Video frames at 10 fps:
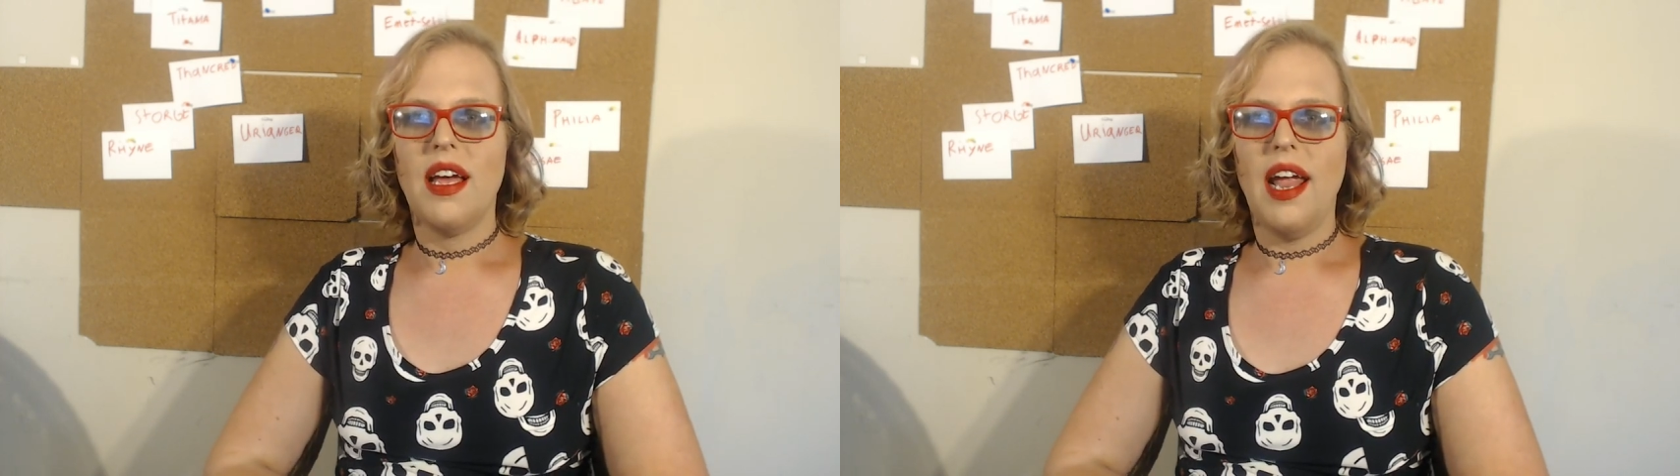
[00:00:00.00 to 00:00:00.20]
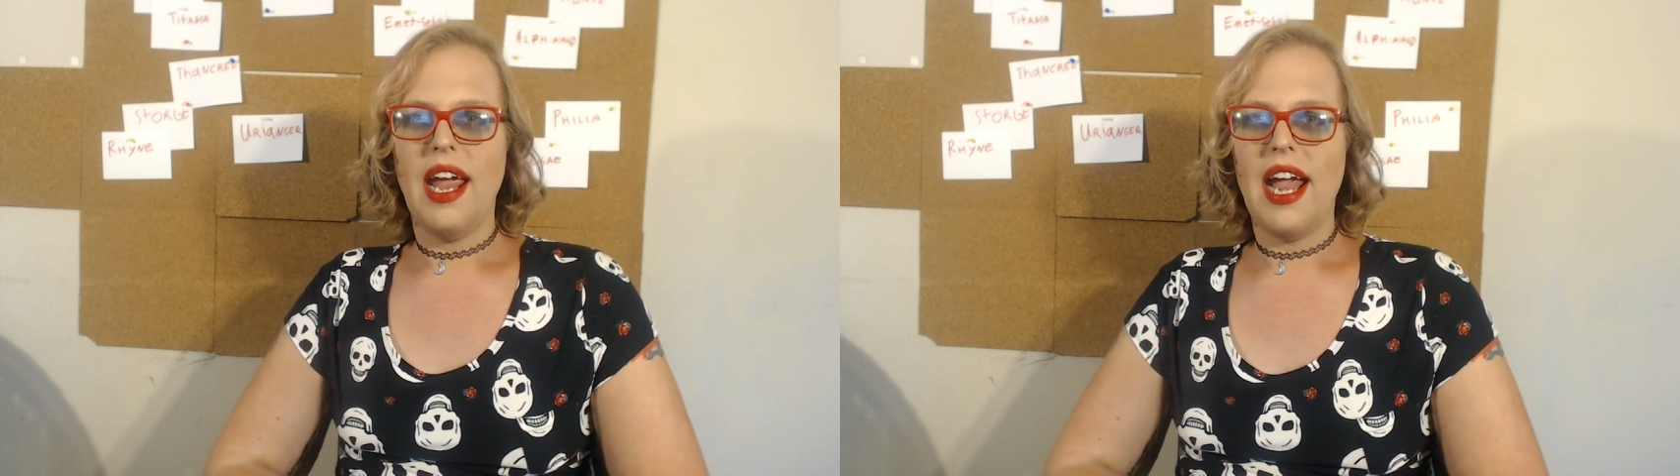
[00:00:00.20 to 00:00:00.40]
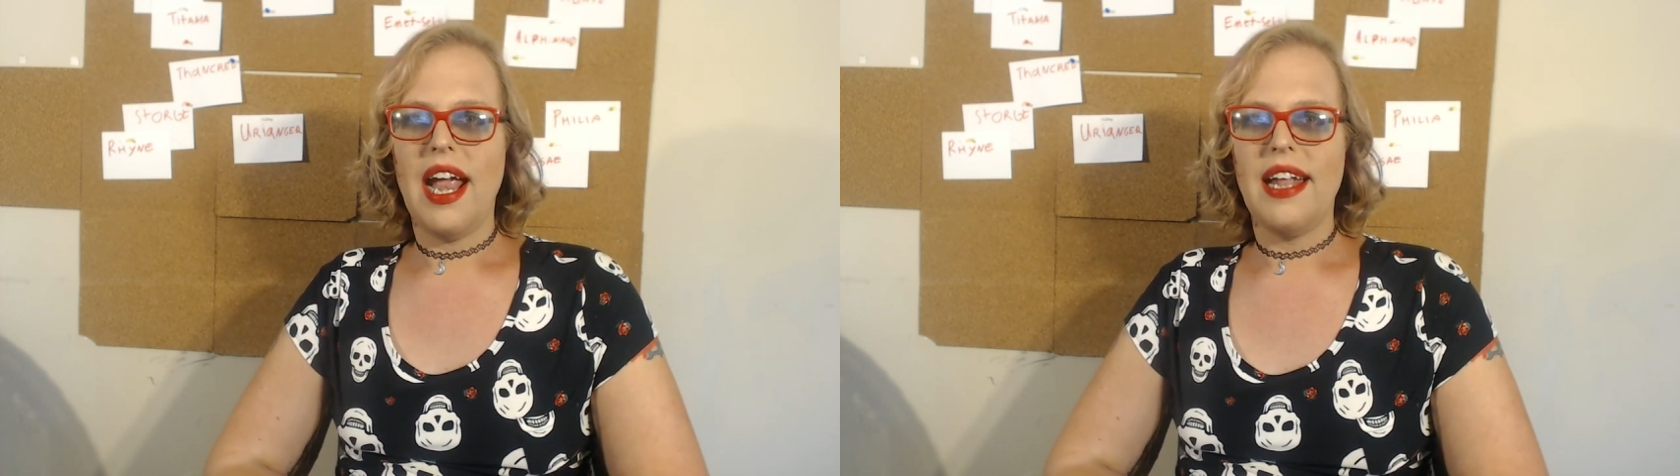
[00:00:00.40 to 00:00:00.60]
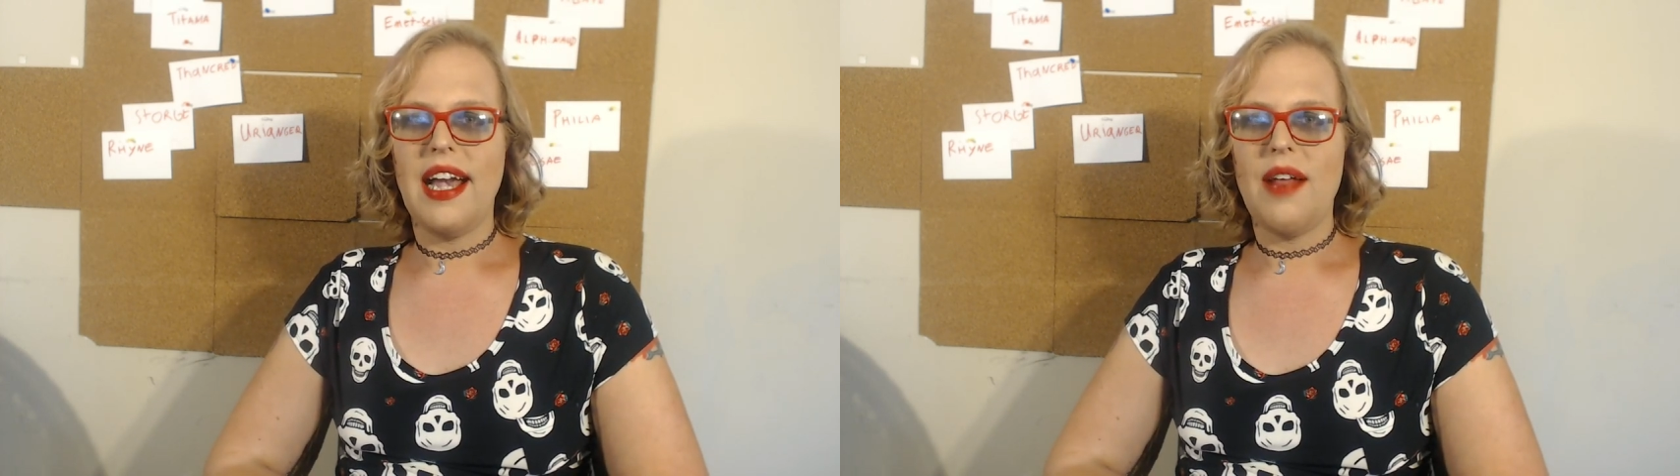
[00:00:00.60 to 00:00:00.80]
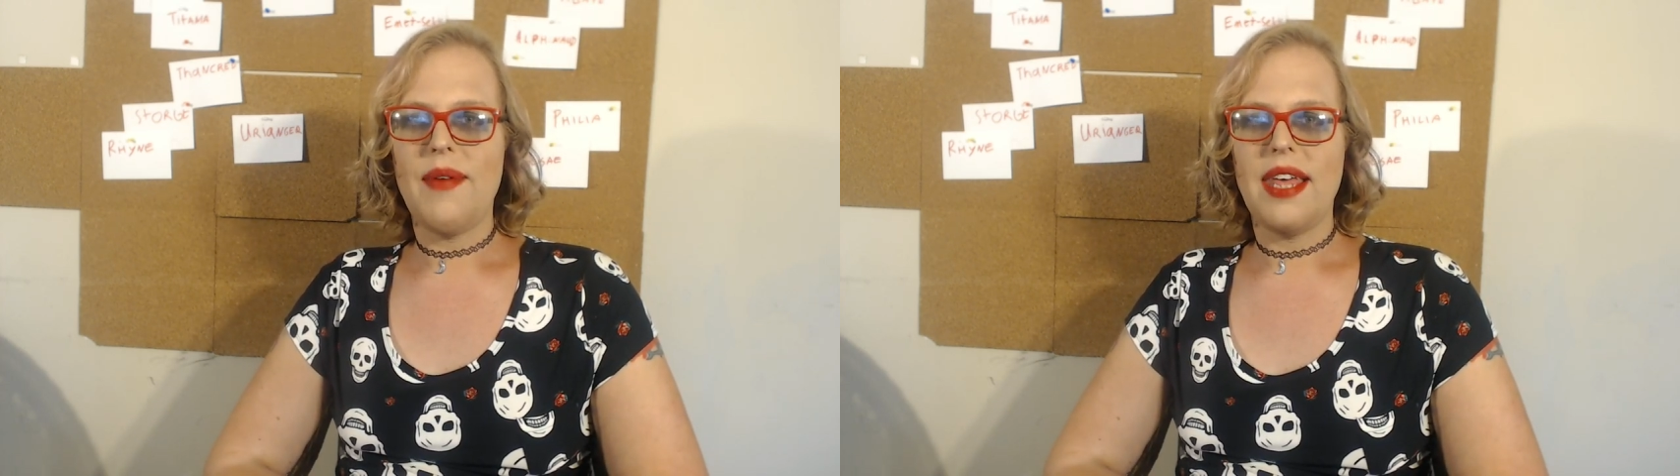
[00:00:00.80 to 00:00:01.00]
And
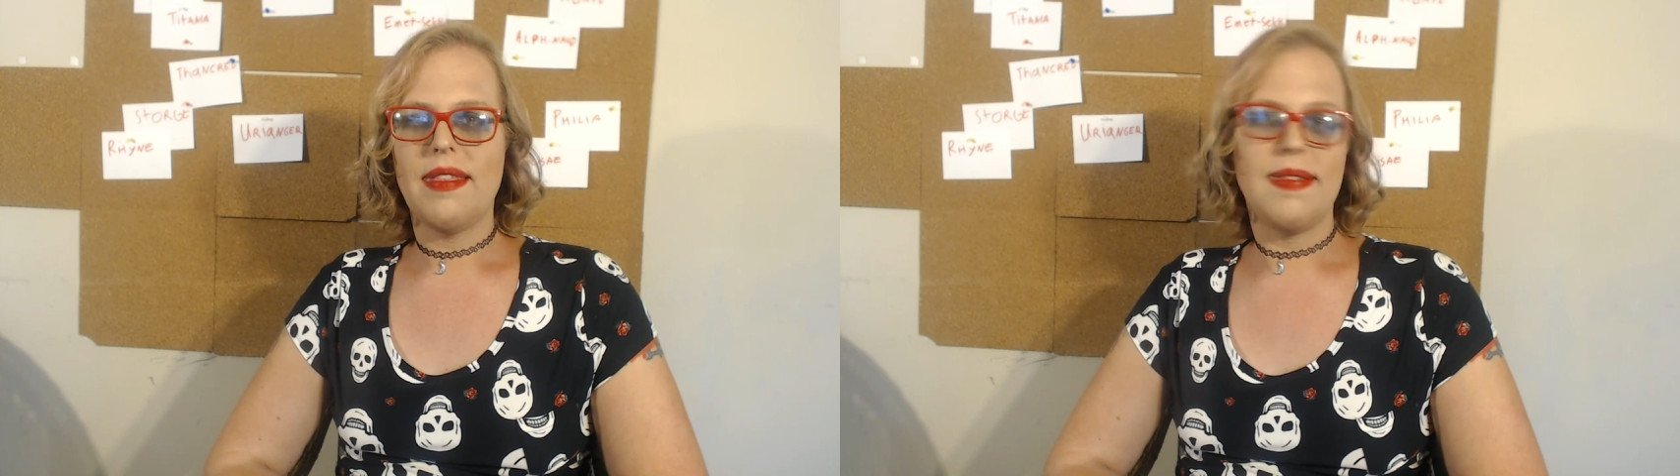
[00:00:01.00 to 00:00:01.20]
anyway,